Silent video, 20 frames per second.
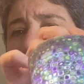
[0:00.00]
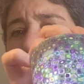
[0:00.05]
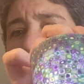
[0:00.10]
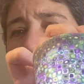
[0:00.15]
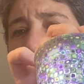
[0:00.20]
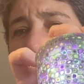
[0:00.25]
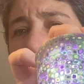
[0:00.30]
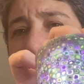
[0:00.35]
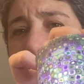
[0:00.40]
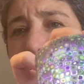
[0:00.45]

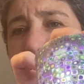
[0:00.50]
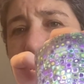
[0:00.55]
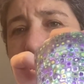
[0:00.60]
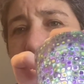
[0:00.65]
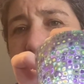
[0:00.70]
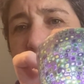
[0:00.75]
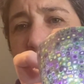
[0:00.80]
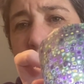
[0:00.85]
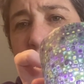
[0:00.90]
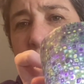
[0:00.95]
You can
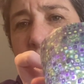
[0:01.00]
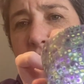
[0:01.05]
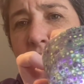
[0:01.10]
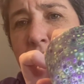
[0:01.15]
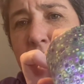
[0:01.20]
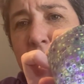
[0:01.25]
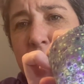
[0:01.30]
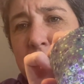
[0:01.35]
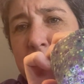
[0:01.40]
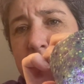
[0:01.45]

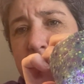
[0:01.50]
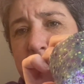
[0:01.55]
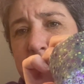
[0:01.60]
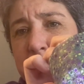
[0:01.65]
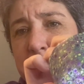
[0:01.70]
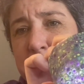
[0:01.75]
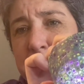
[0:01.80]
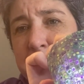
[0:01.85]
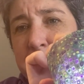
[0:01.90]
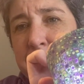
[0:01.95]
see
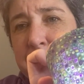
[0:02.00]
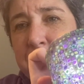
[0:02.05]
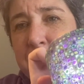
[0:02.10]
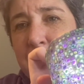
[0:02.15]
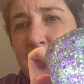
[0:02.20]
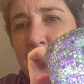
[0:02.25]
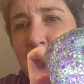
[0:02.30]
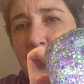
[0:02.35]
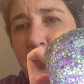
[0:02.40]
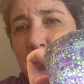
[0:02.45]

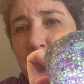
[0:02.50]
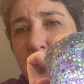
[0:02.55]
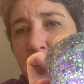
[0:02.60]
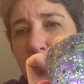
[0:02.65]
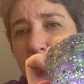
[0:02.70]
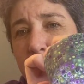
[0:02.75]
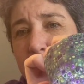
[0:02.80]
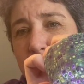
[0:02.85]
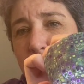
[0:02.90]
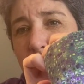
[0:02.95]
how the
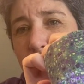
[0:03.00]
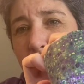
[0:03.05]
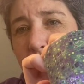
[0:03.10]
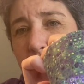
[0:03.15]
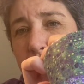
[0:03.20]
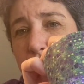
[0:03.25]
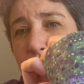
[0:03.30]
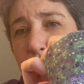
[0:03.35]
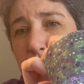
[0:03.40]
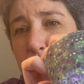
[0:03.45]
light
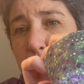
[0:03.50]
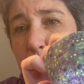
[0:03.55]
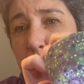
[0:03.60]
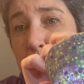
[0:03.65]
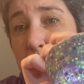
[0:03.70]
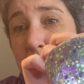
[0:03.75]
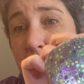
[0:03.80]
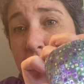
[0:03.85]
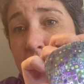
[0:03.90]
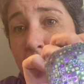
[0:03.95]
shines
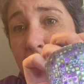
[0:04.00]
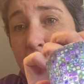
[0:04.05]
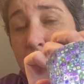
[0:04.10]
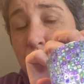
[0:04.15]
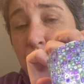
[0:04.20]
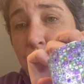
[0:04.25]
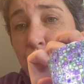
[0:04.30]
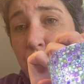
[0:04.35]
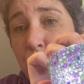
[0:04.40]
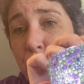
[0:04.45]
through, and it
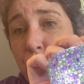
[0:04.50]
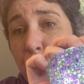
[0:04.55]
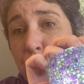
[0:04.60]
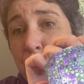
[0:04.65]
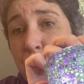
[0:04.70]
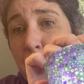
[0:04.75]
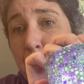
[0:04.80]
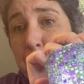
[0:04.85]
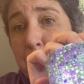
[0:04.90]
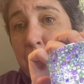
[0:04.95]
actually shows
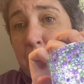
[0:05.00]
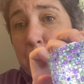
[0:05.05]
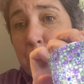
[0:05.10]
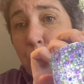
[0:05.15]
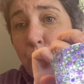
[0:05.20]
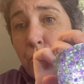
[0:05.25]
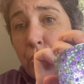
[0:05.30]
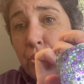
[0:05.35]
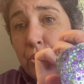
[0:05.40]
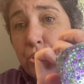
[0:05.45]
up in
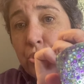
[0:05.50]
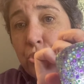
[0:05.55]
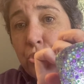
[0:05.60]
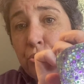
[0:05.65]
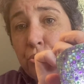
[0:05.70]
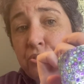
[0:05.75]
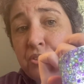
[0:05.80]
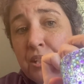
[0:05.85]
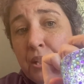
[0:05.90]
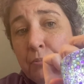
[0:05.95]
more, you
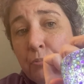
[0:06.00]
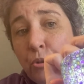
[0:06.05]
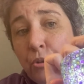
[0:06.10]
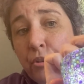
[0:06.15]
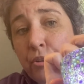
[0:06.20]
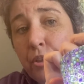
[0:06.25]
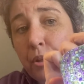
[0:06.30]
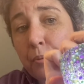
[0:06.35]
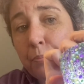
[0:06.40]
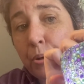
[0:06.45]
see more
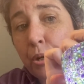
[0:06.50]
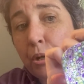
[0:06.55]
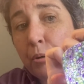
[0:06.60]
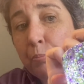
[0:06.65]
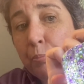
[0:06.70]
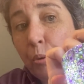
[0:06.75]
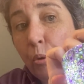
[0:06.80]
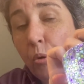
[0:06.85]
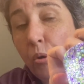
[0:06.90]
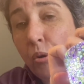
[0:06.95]
of the
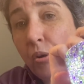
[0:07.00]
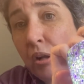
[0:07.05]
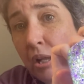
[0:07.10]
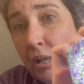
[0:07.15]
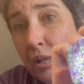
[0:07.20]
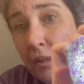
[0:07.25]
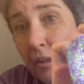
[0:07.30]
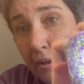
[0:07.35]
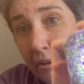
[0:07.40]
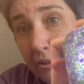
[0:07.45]
purple,
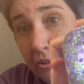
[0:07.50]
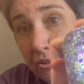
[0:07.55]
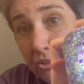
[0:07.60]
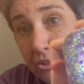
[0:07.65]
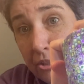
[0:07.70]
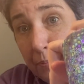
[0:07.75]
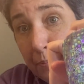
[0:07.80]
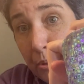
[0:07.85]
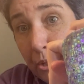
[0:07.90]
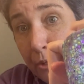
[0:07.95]
because
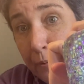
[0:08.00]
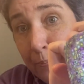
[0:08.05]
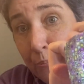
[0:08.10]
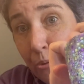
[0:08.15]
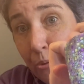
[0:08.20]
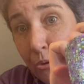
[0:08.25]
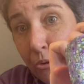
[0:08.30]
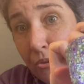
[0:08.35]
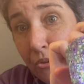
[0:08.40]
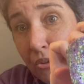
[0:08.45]
the
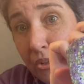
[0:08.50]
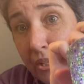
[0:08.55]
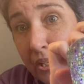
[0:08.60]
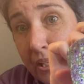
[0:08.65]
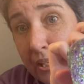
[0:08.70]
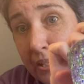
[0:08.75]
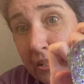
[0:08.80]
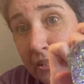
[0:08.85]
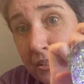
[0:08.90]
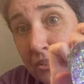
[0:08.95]
purple
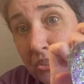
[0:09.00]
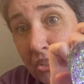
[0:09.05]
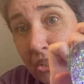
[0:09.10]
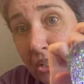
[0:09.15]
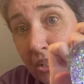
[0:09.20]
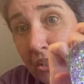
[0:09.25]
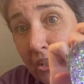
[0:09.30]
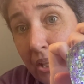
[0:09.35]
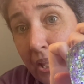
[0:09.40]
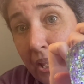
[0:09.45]
is the
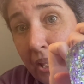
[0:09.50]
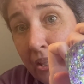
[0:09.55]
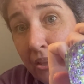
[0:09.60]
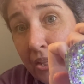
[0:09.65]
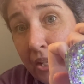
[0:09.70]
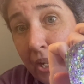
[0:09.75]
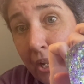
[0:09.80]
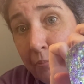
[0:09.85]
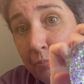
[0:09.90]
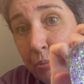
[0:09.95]
clay
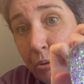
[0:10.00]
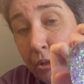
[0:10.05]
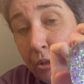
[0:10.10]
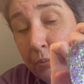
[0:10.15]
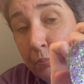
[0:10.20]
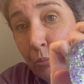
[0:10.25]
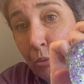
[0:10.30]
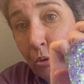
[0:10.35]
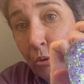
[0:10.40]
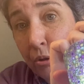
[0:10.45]
that I put
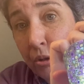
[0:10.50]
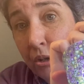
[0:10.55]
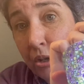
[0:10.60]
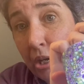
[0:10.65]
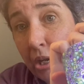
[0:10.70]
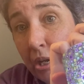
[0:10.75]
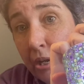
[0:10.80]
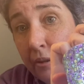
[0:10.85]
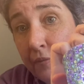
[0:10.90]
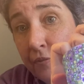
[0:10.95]
more
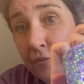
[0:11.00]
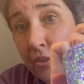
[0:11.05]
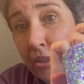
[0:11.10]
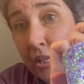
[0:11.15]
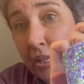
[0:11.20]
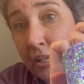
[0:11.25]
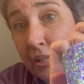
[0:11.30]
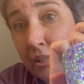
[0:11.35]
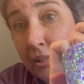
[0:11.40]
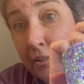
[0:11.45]
of
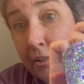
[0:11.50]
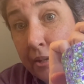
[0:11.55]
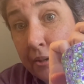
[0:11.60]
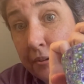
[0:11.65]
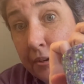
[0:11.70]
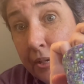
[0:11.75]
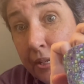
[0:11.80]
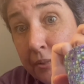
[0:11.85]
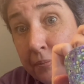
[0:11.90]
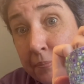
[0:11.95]
the clear
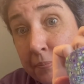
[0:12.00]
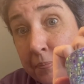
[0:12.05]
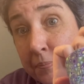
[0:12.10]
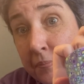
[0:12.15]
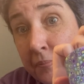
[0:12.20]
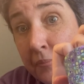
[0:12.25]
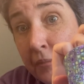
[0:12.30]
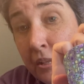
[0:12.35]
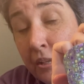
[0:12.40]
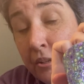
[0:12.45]
in.
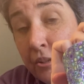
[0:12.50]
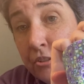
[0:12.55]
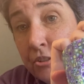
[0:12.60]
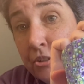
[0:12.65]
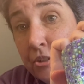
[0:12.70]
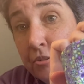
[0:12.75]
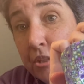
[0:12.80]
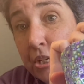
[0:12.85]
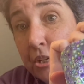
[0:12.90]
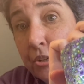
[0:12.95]

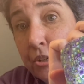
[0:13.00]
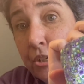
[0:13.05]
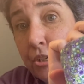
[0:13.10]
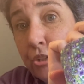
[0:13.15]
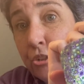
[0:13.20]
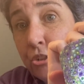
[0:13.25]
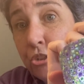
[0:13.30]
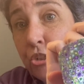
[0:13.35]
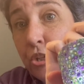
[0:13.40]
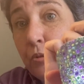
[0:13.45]
So they're gonna
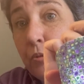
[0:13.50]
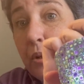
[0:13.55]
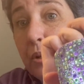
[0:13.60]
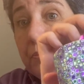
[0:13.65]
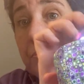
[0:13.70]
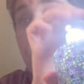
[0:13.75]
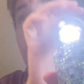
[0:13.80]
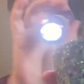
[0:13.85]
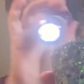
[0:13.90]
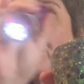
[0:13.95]
show up
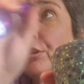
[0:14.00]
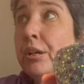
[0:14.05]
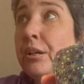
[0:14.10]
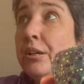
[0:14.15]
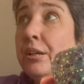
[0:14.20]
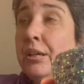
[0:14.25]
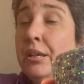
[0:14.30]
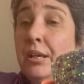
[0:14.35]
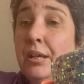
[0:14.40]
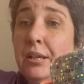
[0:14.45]
more
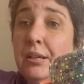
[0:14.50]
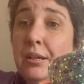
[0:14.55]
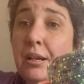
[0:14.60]
in.